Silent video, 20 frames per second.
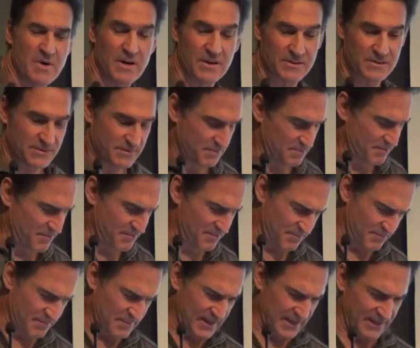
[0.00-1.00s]
amongst
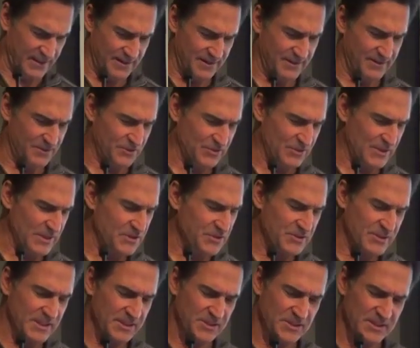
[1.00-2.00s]
many others.
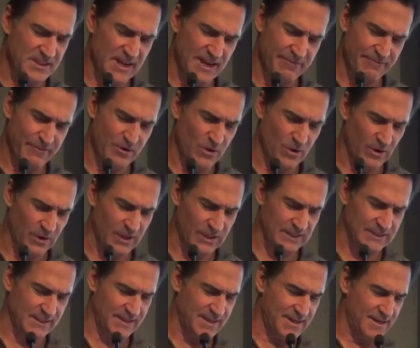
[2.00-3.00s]
There's this stuff
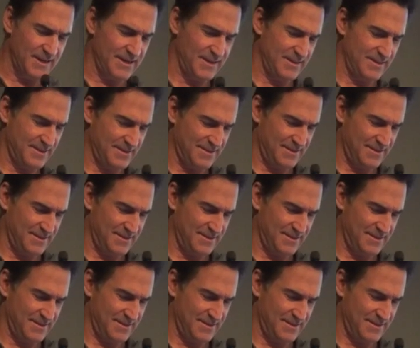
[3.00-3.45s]
called, uh,